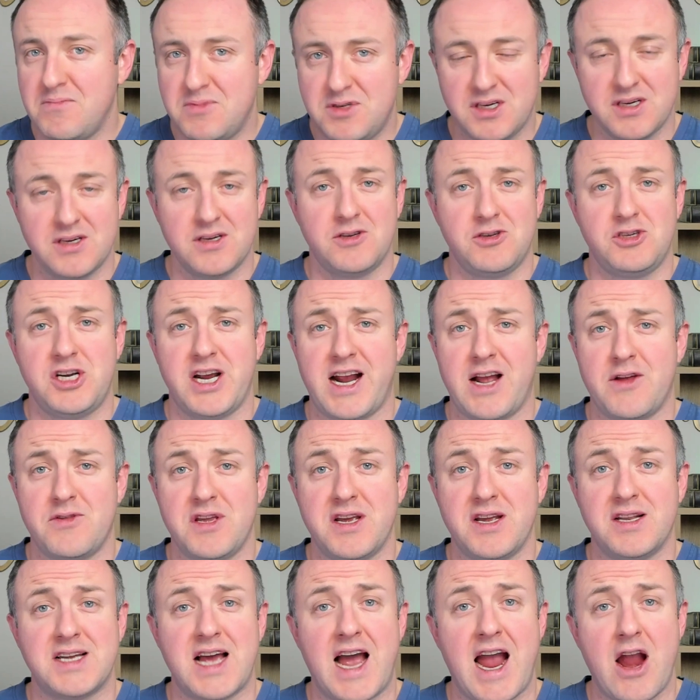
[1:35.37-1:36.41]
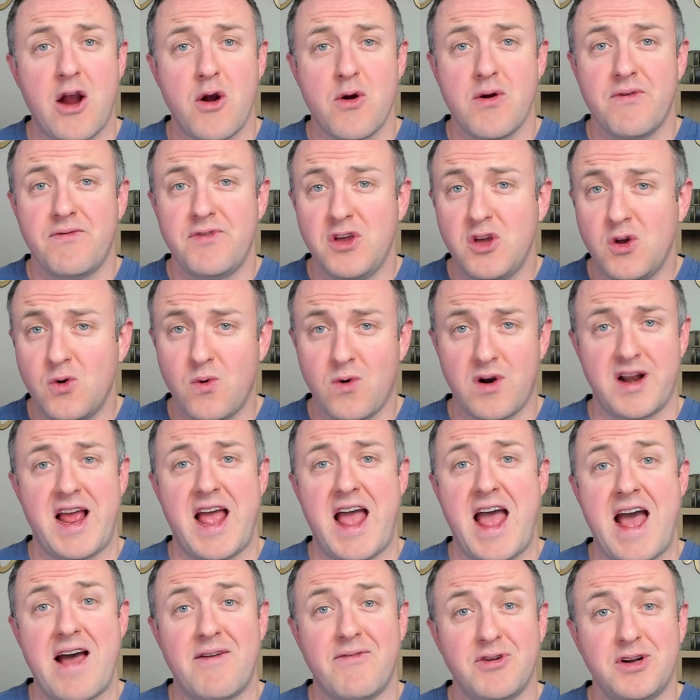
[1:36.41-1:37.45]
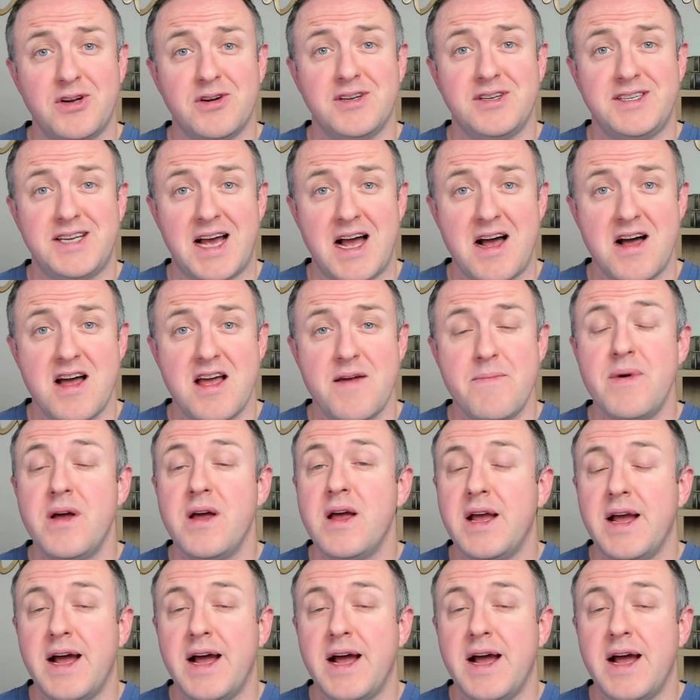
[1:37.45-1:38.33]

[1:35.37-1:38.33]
to check out the entire review. We're going to have a good time.